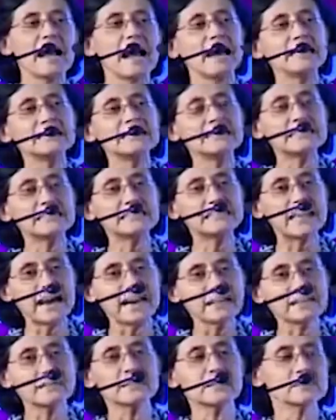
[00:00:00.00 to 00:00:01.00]
I think
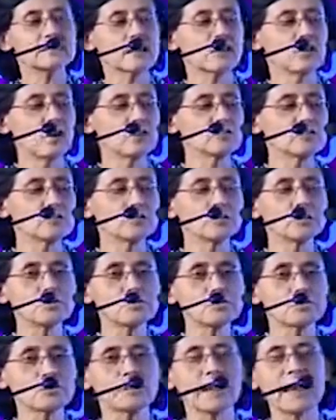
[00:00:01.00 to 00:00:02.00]
that is our
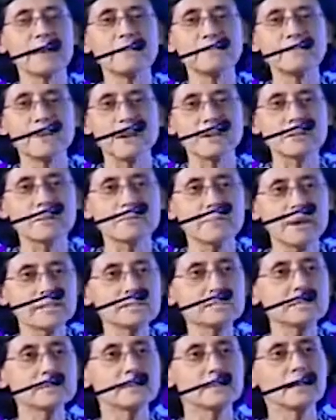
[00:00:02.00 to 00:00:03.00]
contribution. And
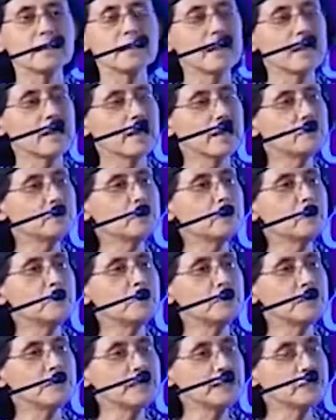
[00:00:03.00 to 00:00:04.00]
fundamentally, if we
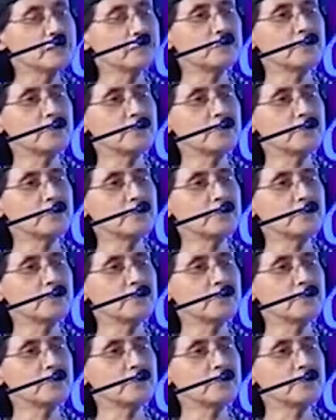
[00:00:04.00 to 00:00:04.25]
believe